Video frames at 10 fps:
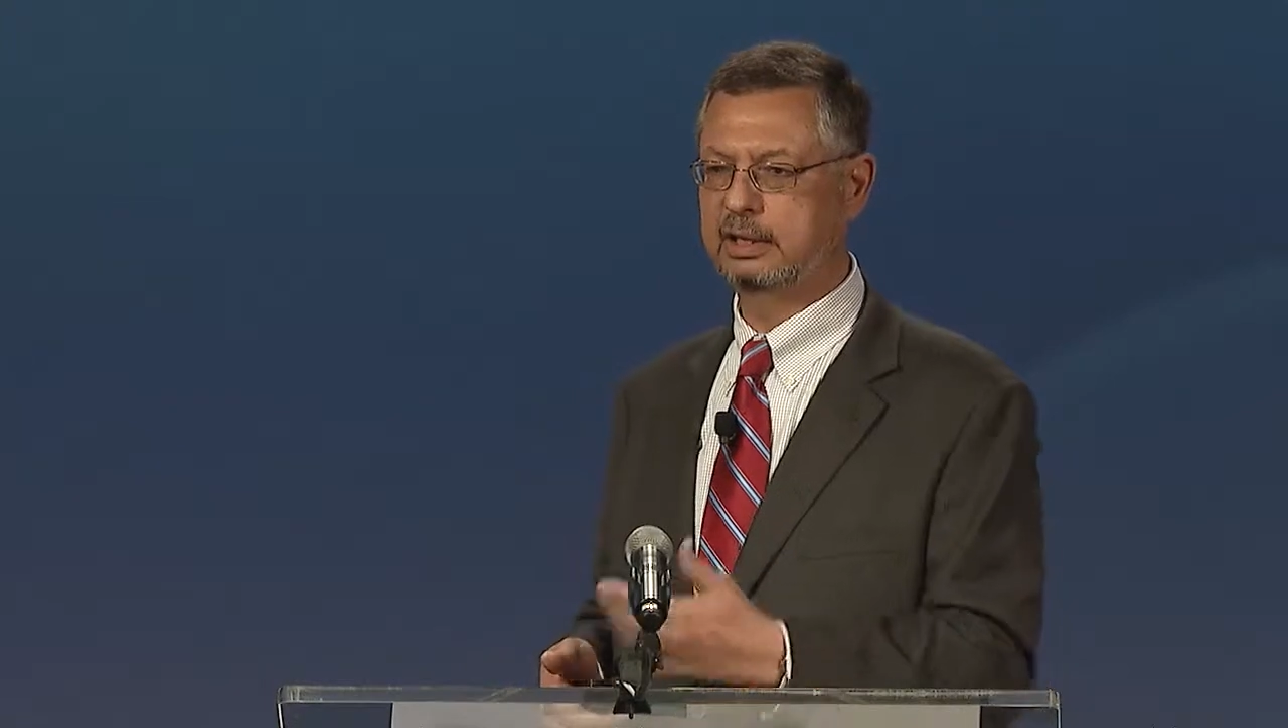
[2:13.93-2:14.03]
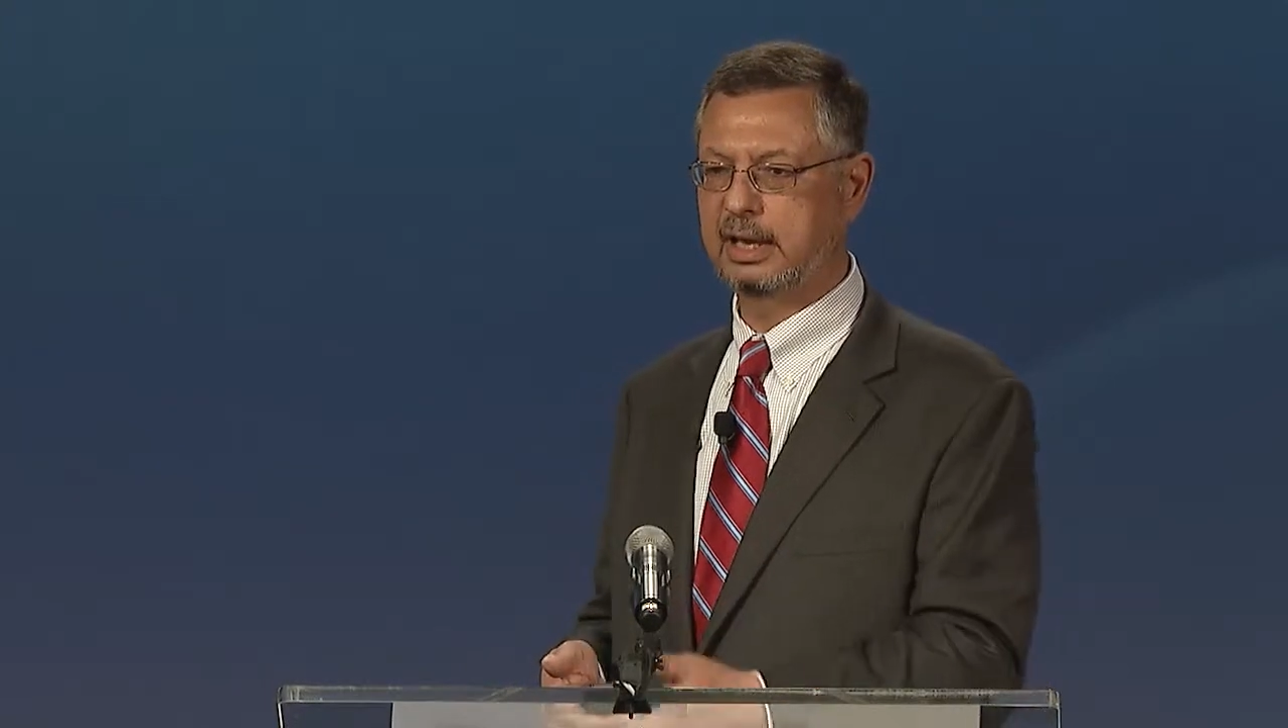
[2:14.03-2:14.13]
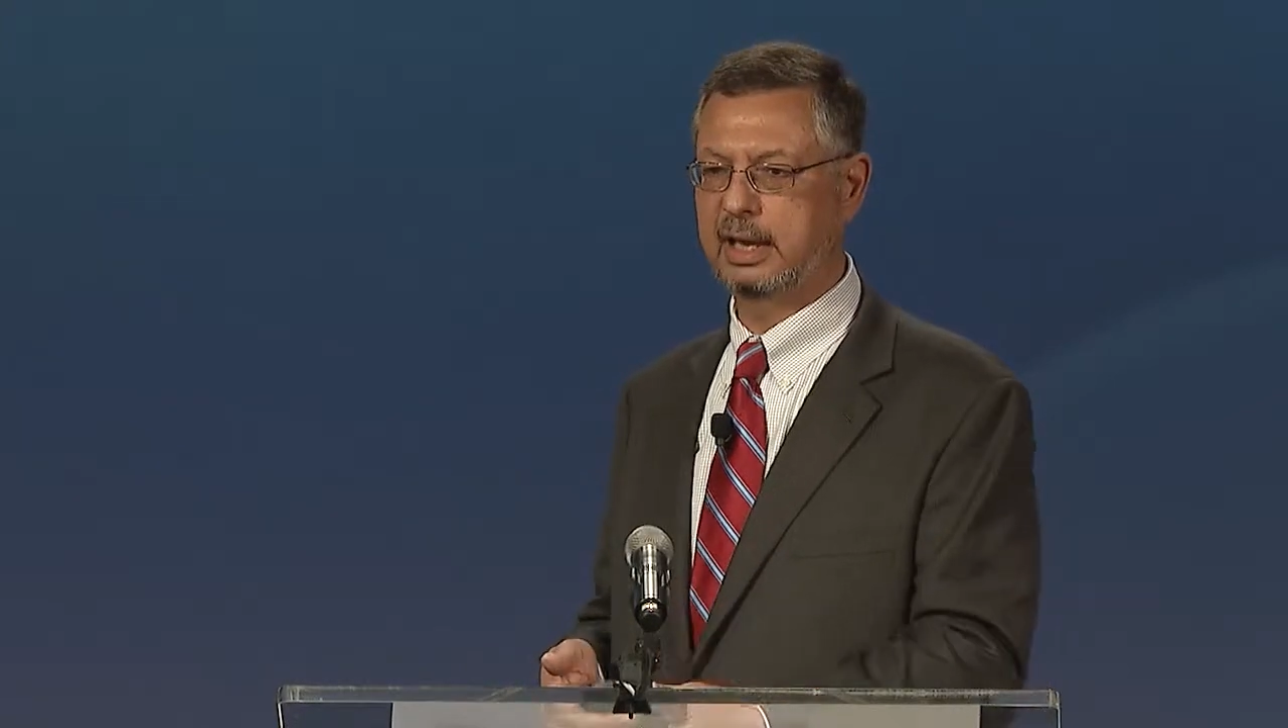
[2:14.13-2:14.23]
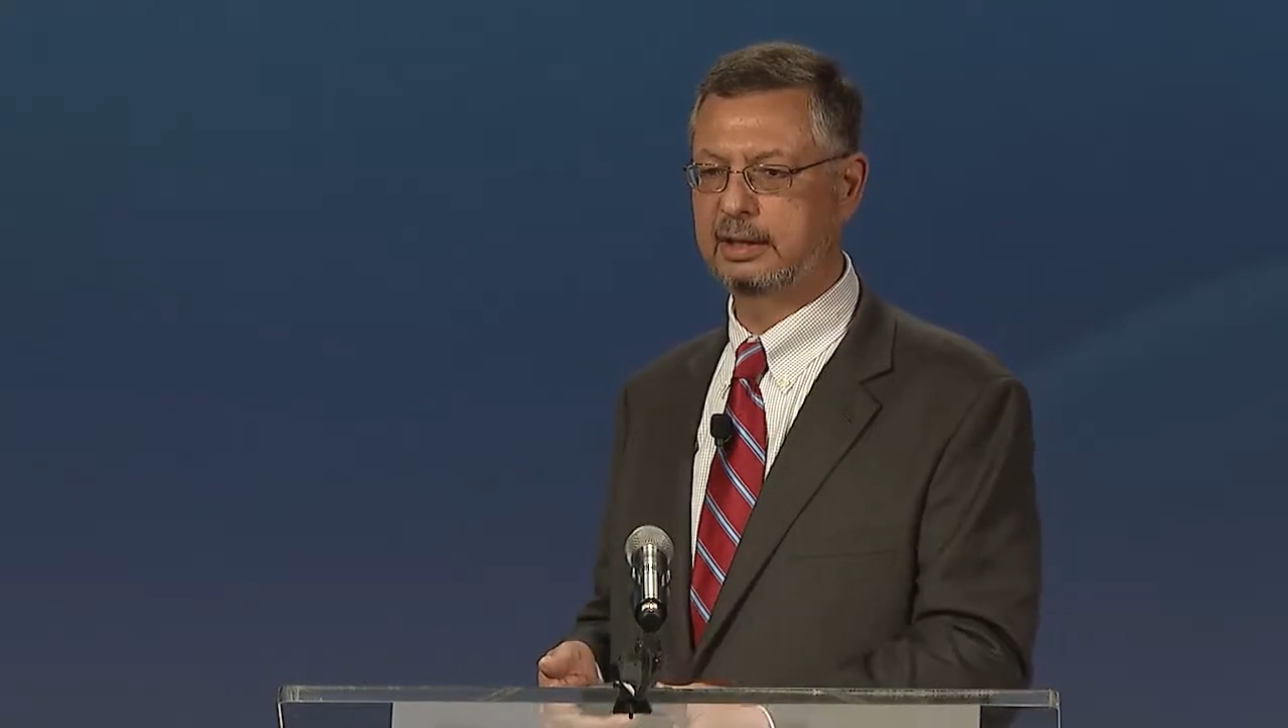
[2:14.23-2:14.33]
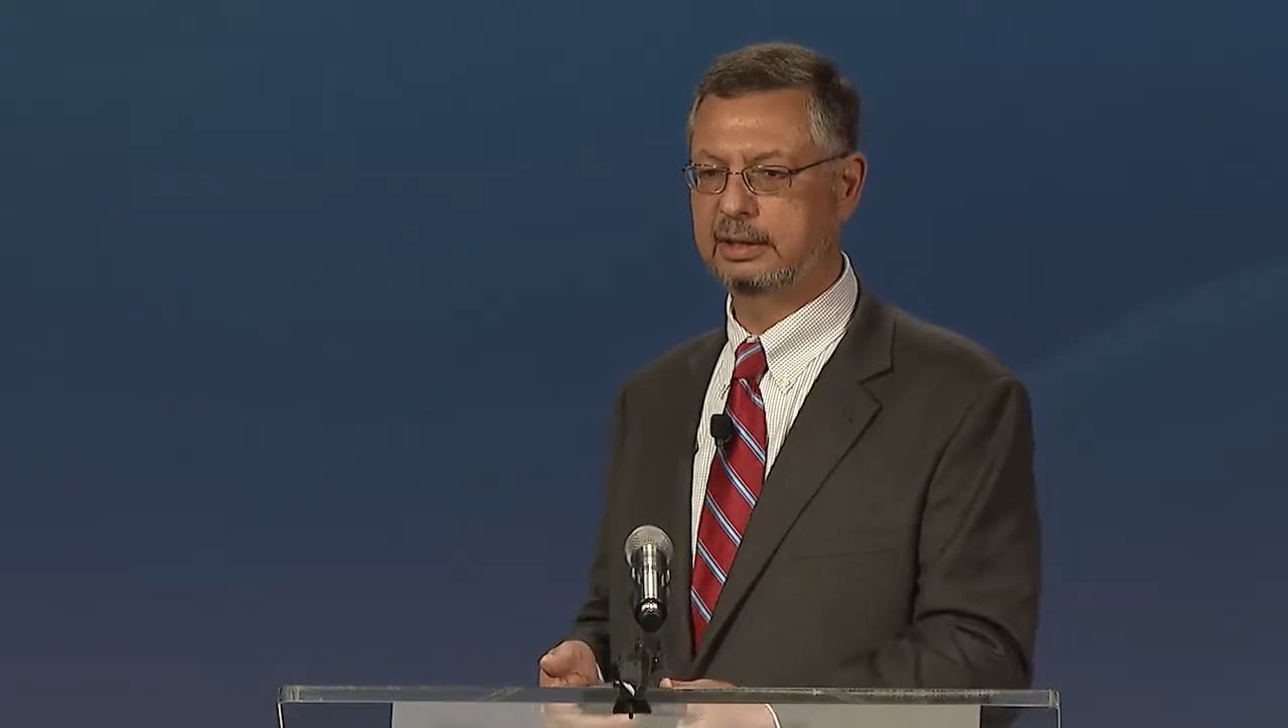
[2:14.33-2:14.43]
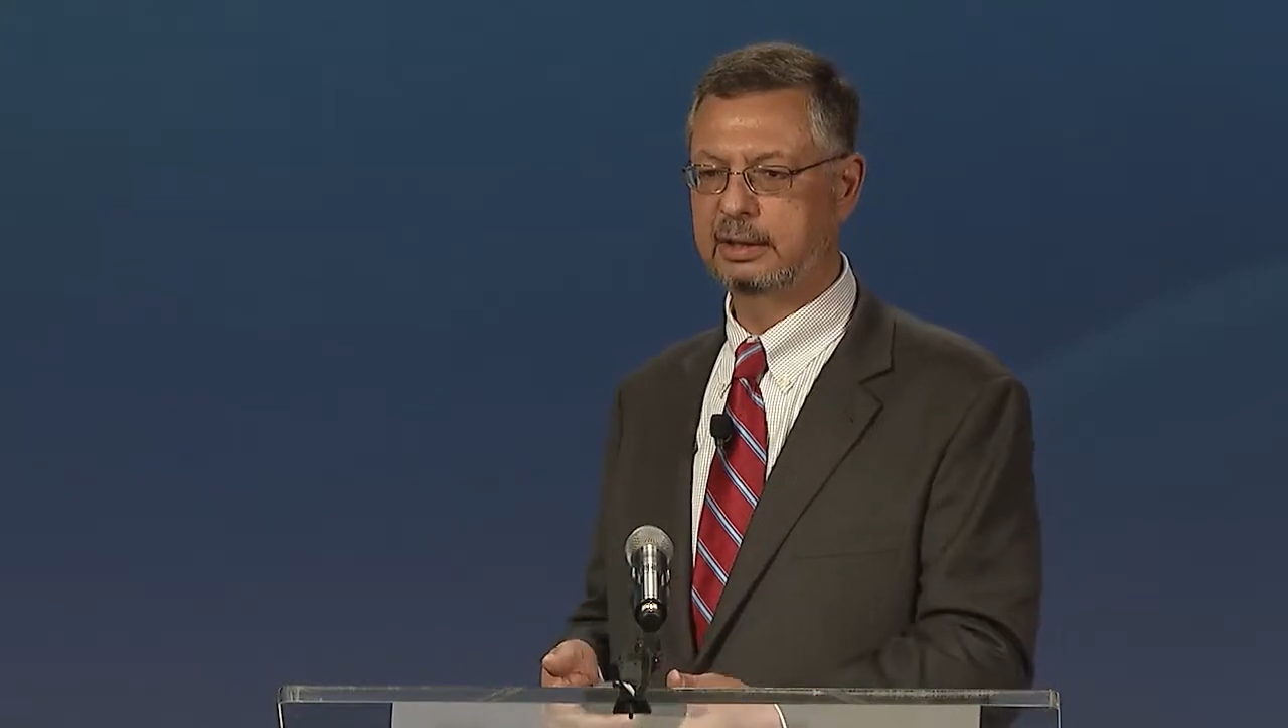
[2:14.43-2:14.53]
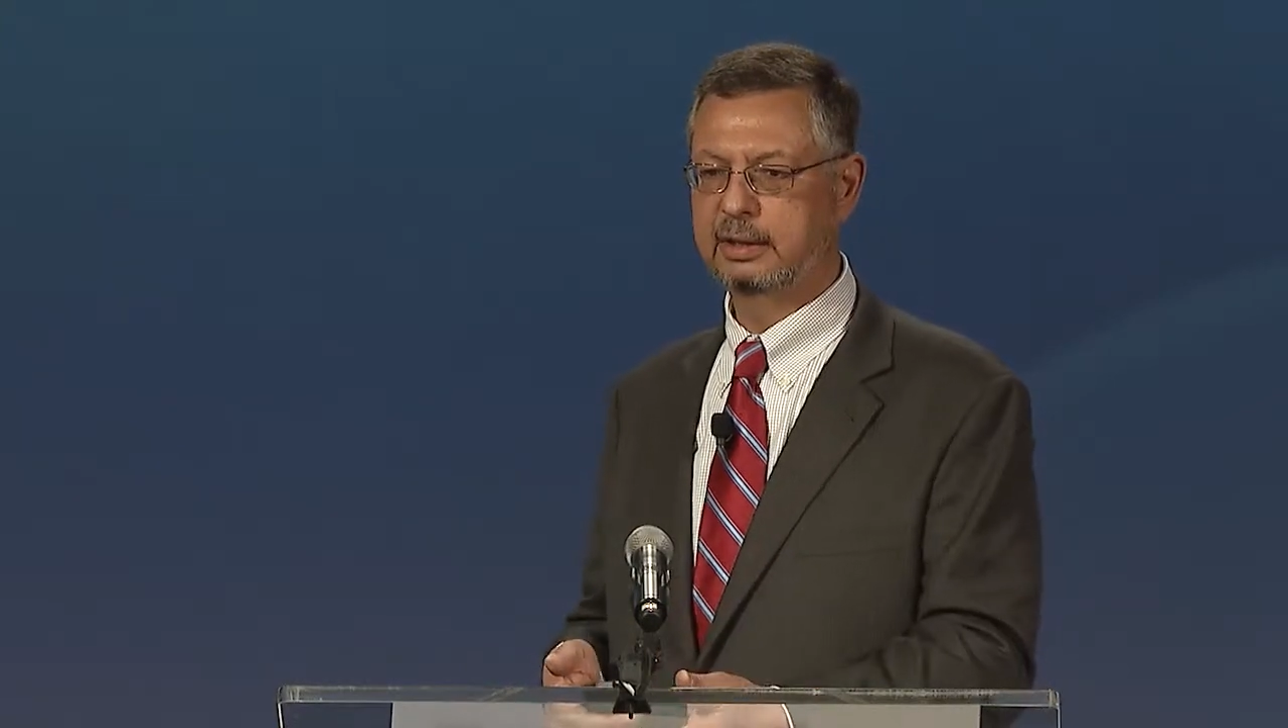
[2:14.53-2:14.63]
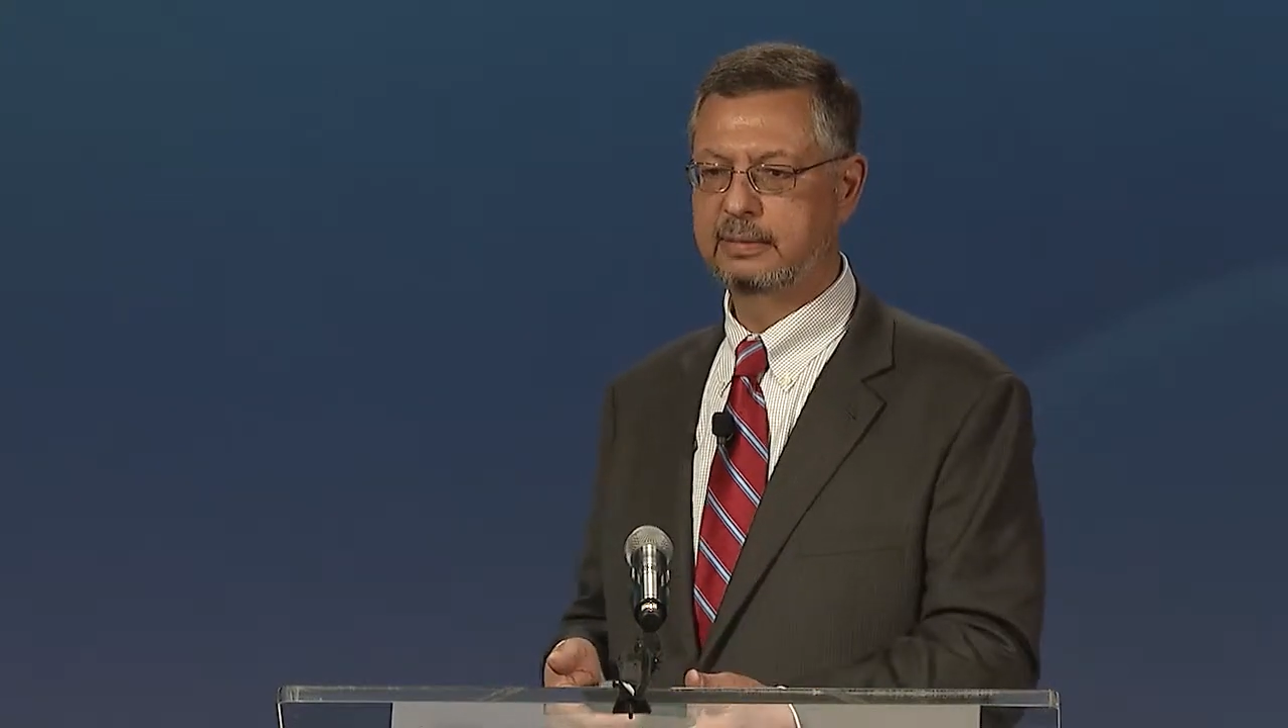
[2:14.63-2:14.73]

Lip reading: death.